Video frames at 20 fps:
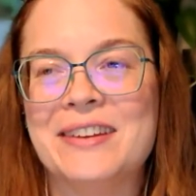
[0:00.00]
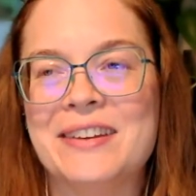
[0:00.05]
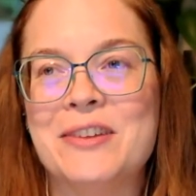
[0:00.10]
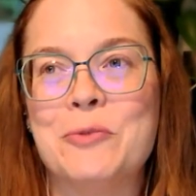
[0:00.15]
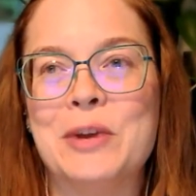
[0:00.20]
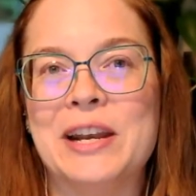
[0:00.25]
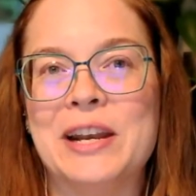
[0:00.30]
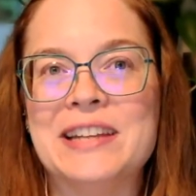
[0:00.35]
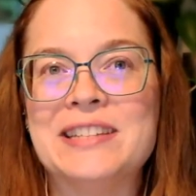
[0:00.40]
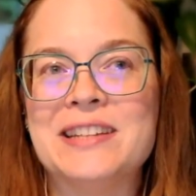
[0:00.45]

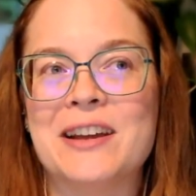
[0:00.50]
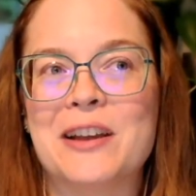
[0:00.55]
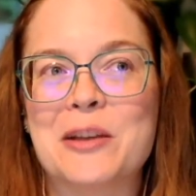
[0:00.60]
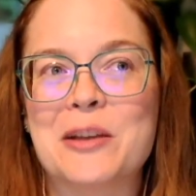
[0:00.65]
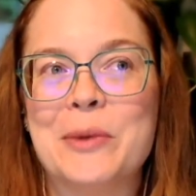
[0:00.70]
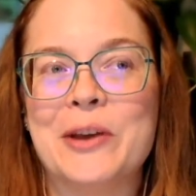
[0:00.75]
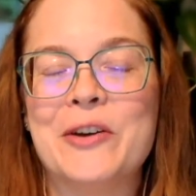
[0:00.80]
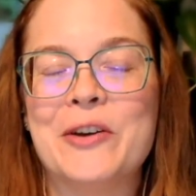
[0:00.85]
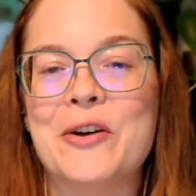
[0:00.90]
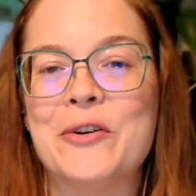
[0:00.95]
When I talk
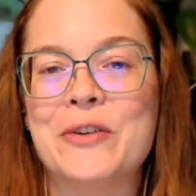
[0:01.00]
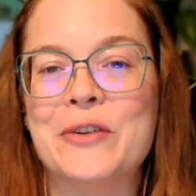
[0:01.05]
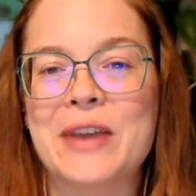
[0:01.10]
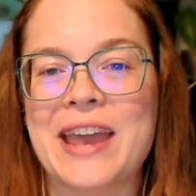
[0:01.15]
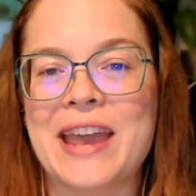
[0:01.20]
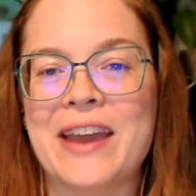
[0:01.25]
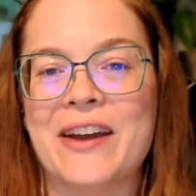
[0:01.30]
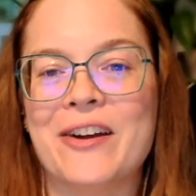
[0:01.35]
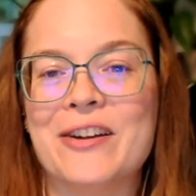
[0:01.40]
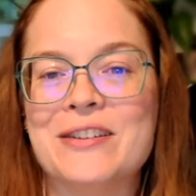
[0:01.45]
about
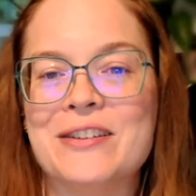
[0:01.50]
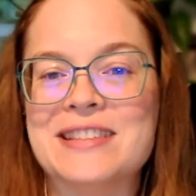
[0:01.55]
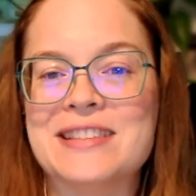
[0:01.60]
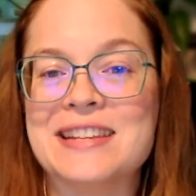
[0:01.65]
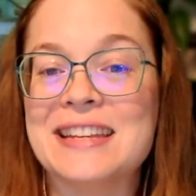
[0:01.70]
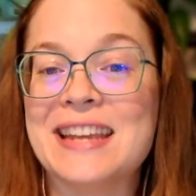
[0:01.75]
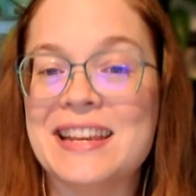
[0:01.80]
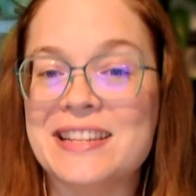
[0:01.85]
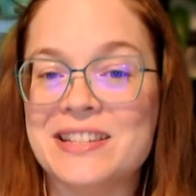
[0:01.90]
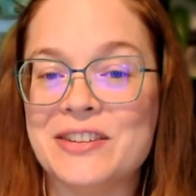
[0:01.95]
OKRs,
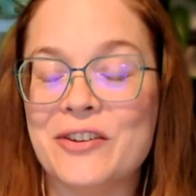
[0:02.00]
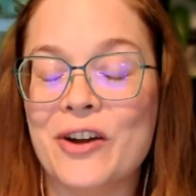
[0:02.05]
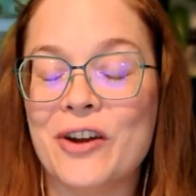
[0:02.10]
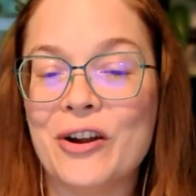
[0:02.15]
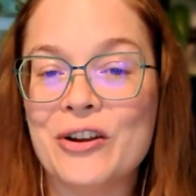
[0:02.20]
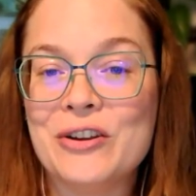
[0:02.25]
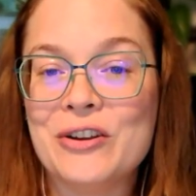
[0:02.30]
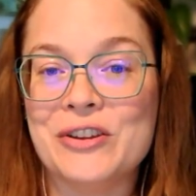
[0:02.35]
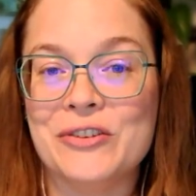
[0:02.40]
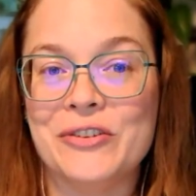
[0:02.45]
in case you
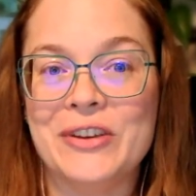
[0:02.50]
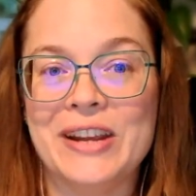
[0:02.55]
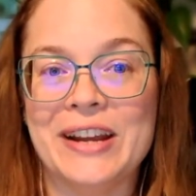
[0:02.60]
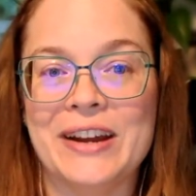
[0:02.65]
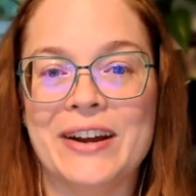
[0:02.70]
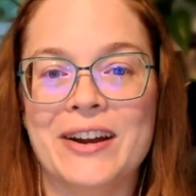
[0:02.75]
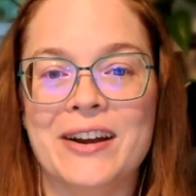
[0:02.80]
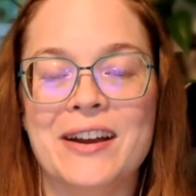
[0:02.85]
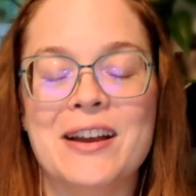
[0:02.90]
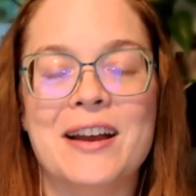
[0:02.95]
are new
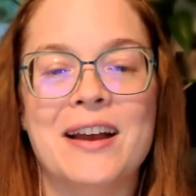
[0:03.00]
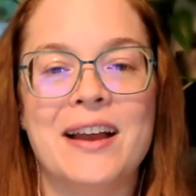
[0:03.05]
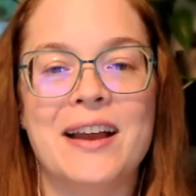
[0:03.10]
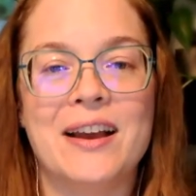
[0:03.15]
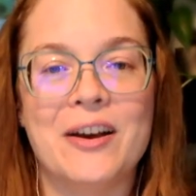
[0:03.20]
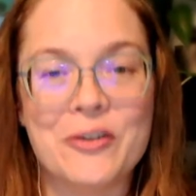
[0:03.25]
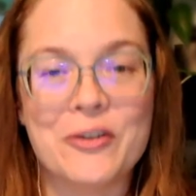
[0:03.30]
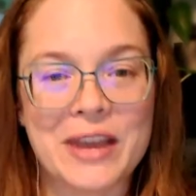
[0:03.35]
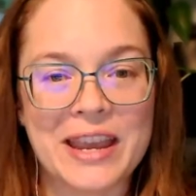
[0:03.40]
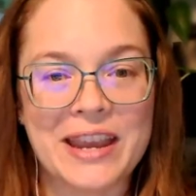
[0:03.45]
here,
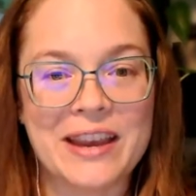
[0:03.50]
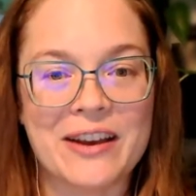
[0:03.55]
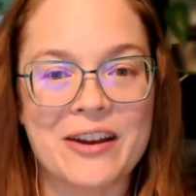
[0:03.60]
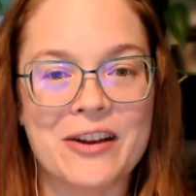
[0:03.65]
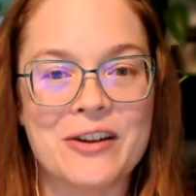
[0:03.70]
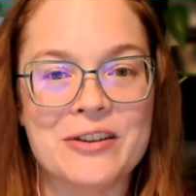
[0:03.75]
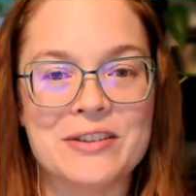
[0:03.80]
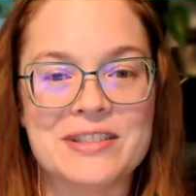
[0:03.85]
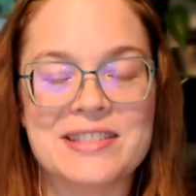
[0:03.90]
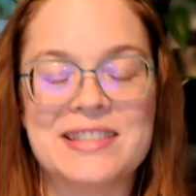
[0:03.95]

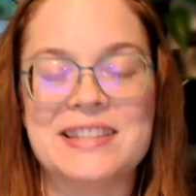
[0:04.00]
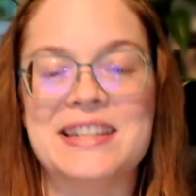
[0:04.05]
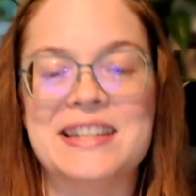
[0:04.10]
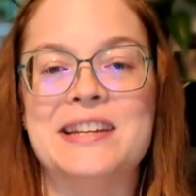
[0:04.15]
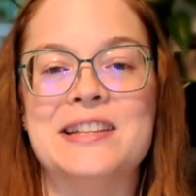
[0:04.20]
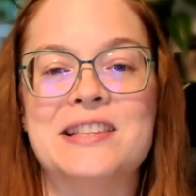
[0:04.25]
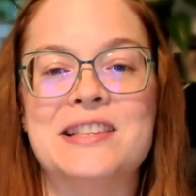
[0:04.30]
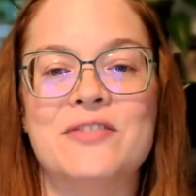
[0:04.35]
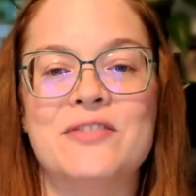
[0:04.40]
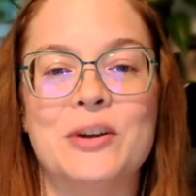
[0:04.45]
OKRs
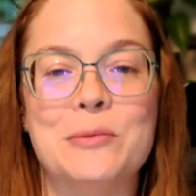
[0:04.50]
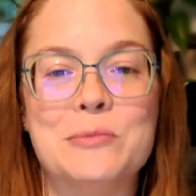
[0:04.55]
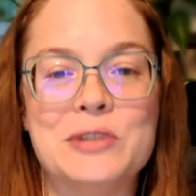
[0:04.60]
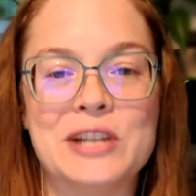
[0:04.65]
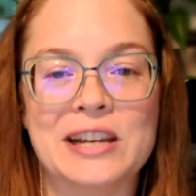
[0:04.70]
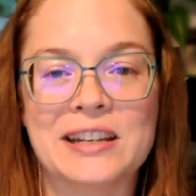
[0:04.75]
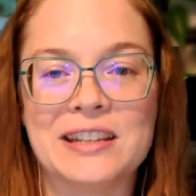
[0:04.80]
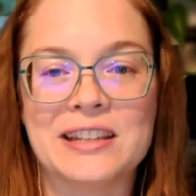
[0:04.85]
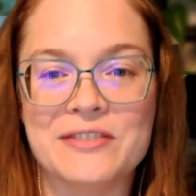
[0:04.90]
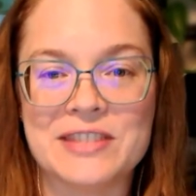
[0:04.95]
stands for
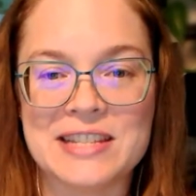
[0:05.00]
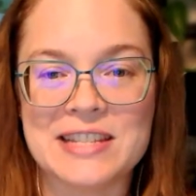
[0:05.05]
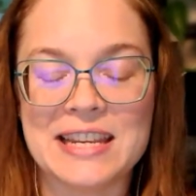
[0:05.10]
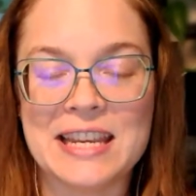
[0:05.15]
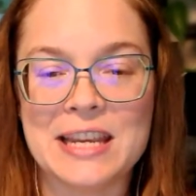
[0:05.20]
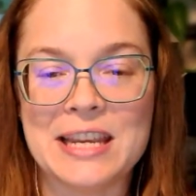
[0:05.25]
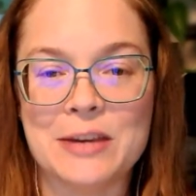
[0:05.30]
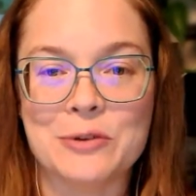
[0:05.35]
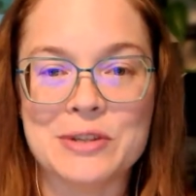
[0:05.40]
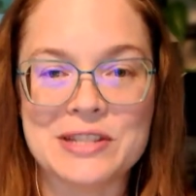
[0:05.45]
objectives and
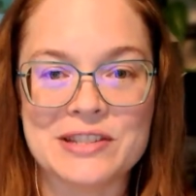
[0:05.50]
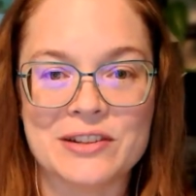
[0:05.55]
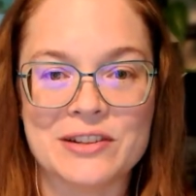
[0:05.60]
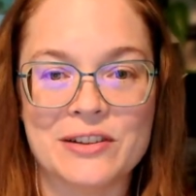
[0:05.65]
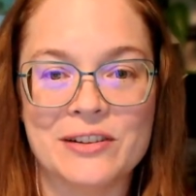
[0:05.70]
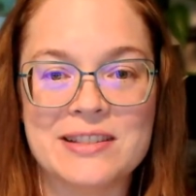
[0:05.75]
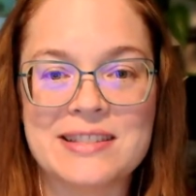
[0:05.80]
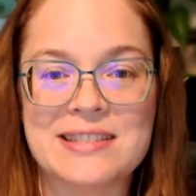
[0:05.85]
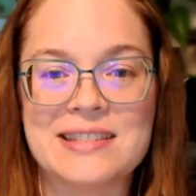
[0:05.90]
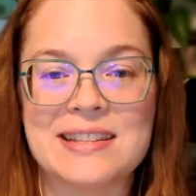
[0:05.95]
key
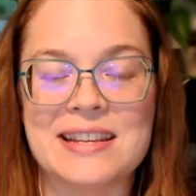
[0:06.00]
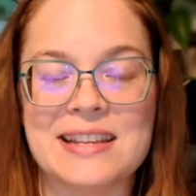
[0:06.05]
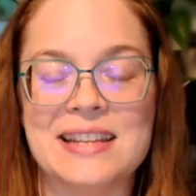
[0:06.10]
results.